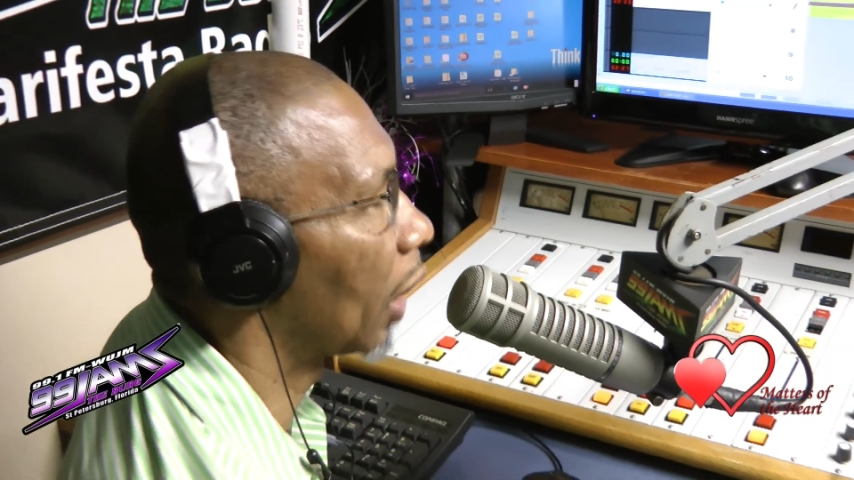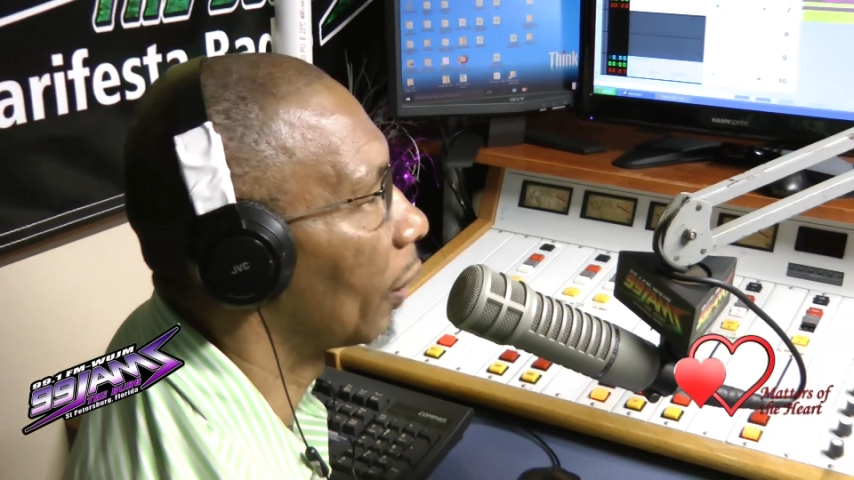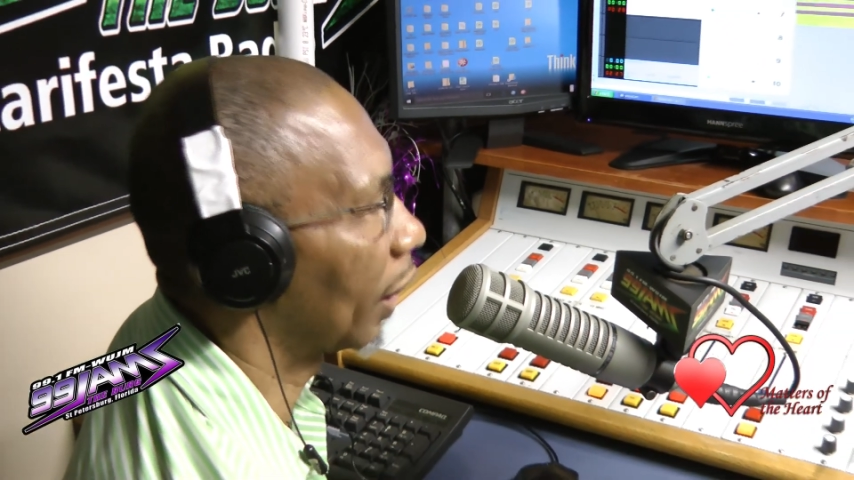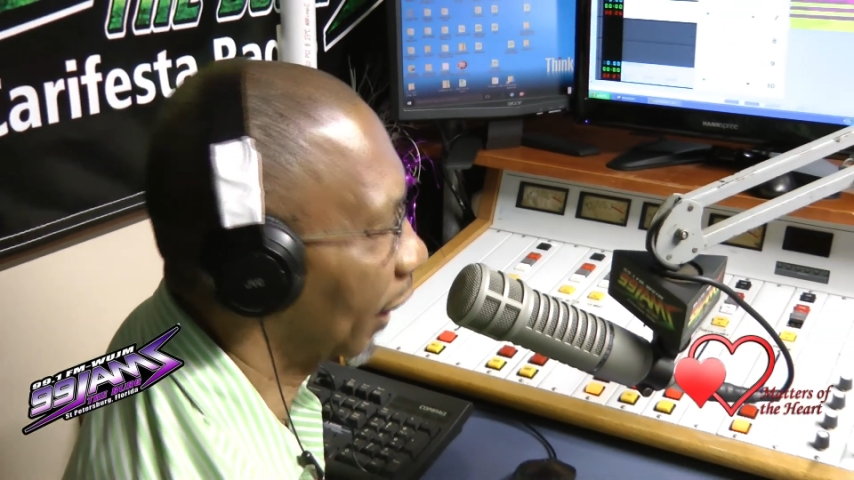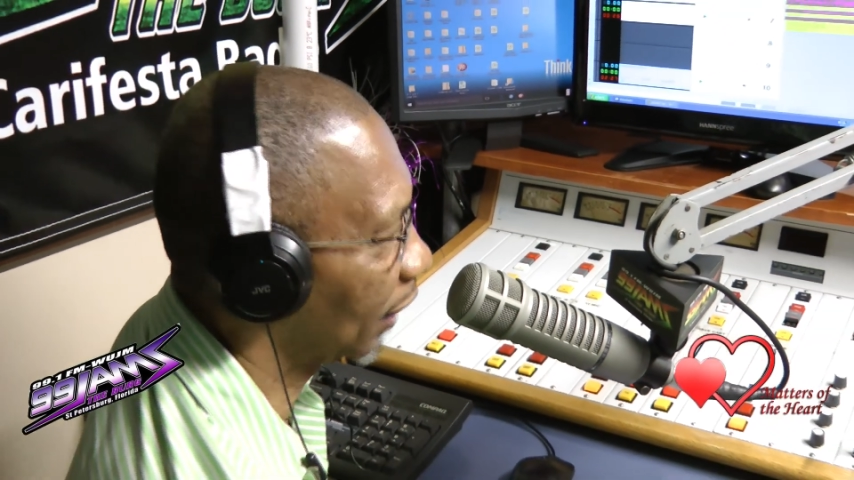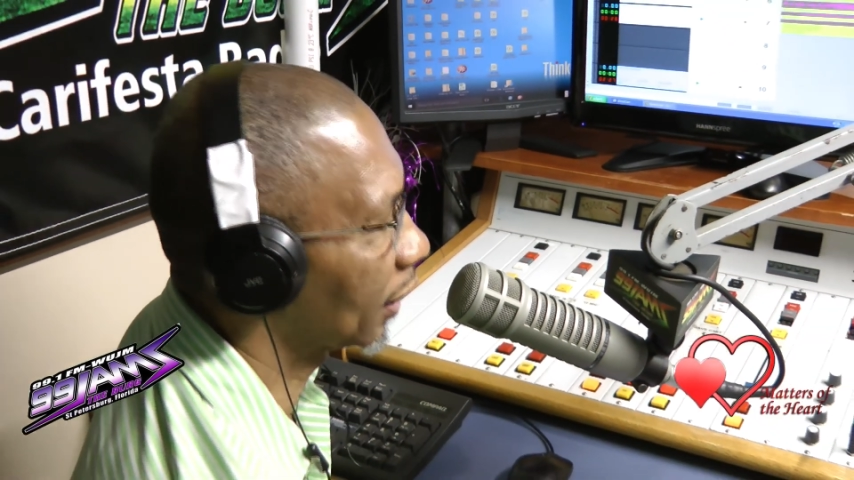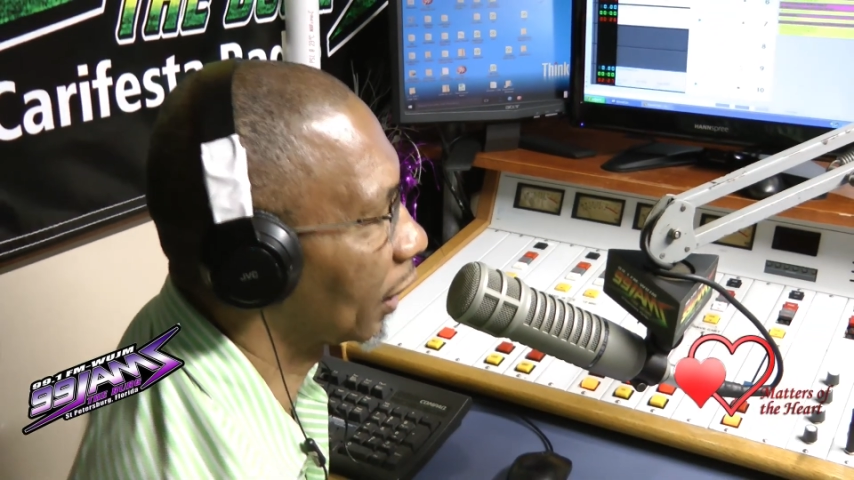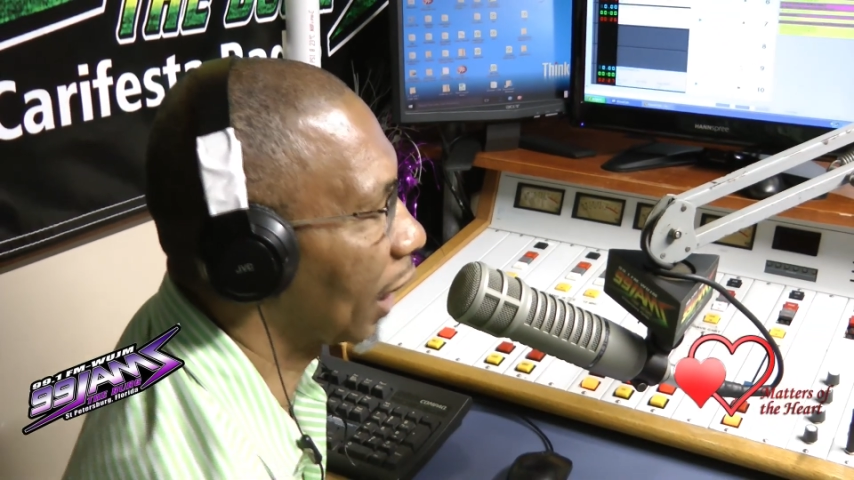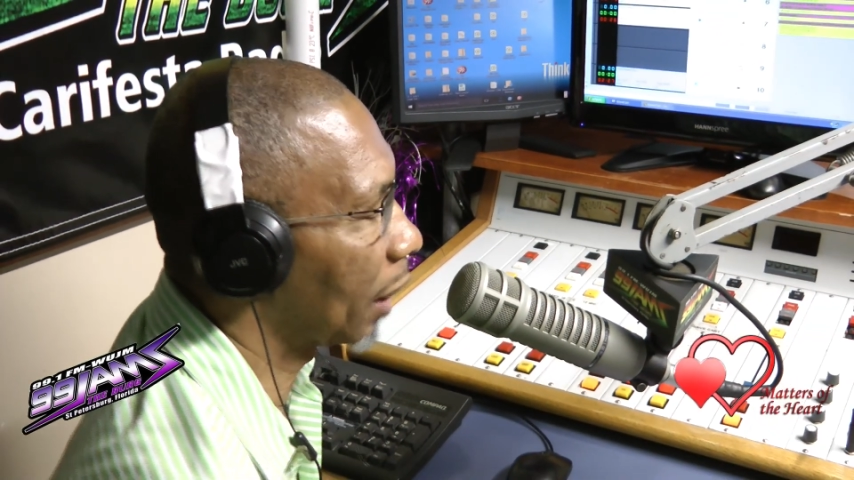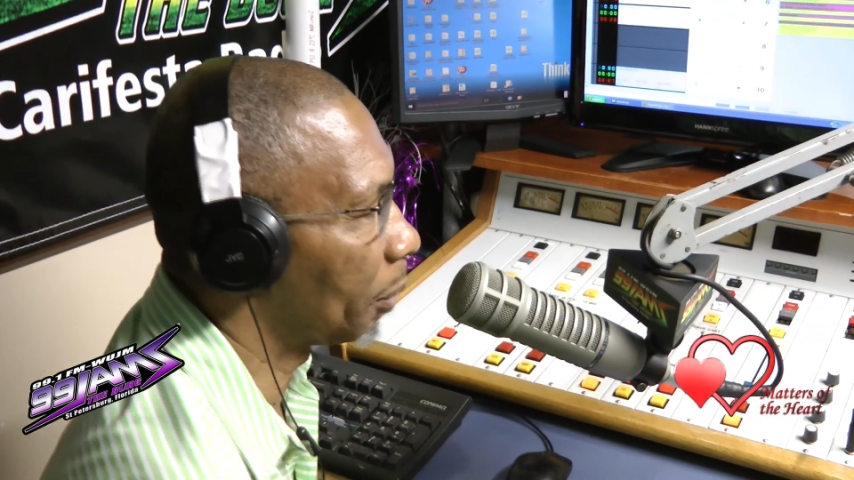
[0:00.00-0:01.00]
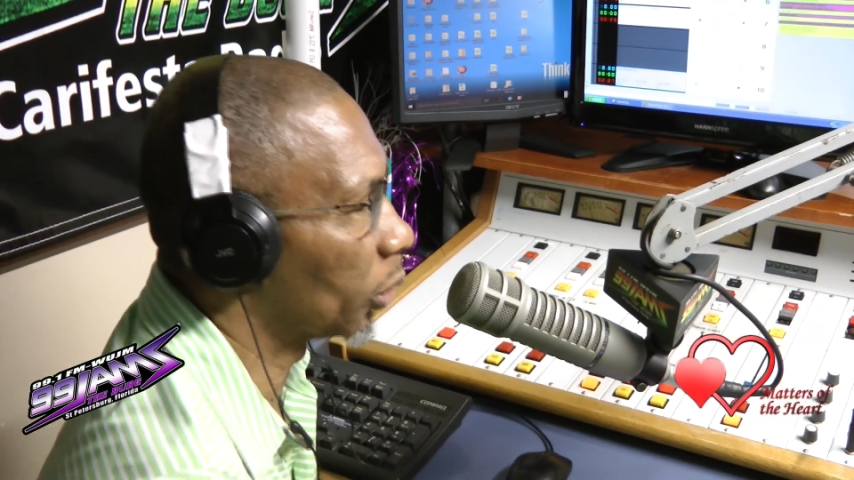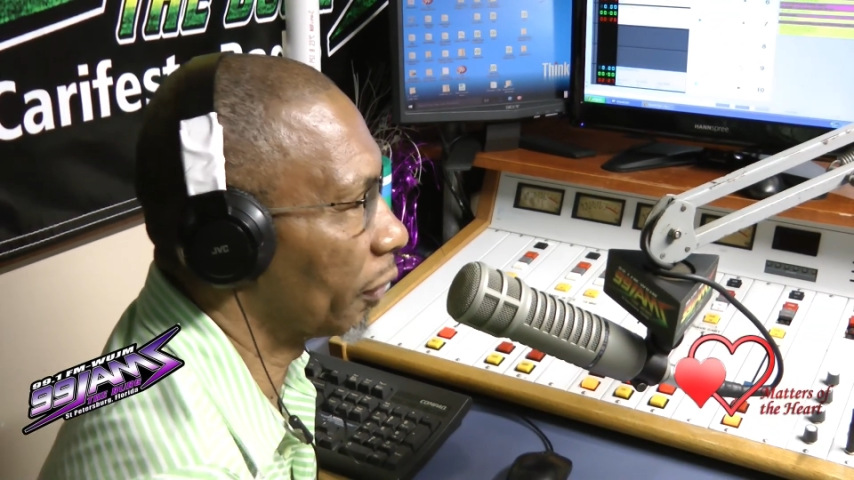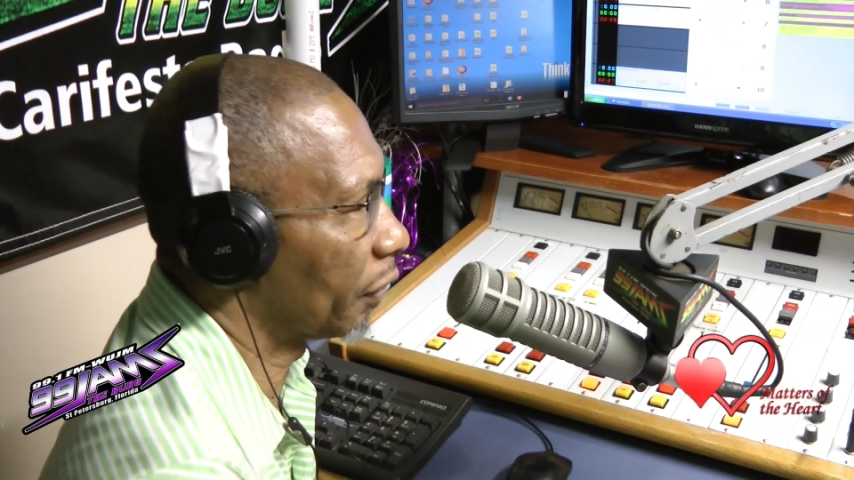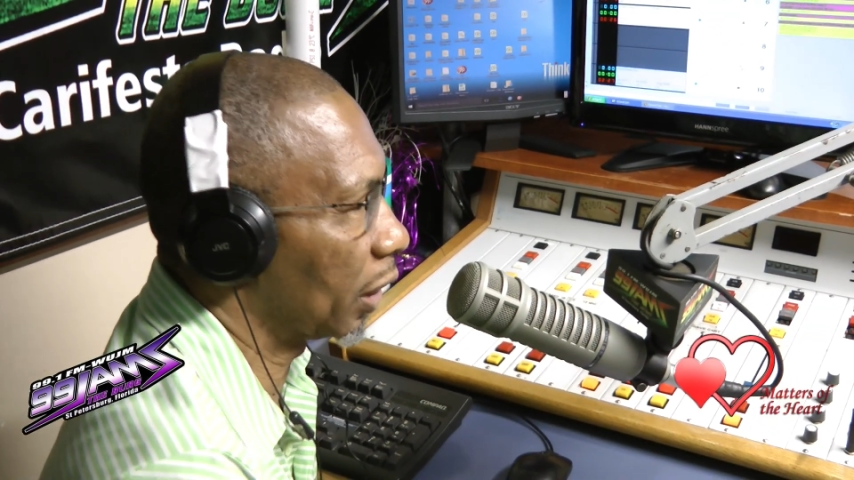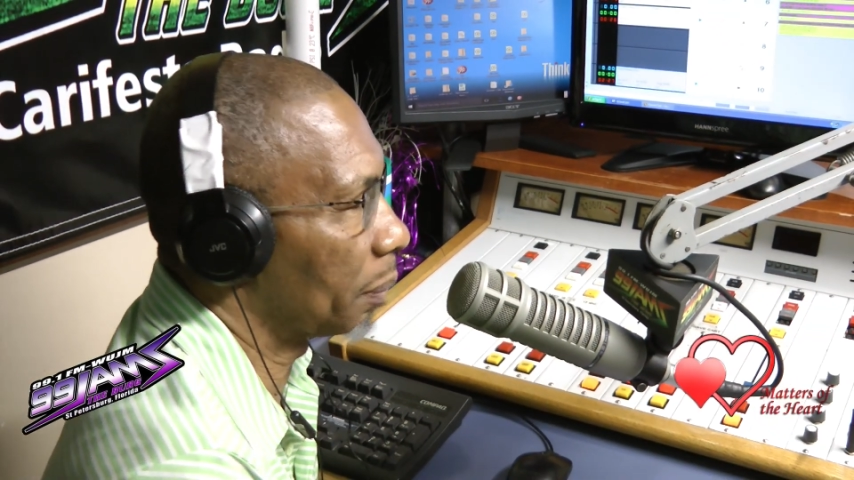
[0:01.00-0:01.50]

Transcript: and I guess it came out of the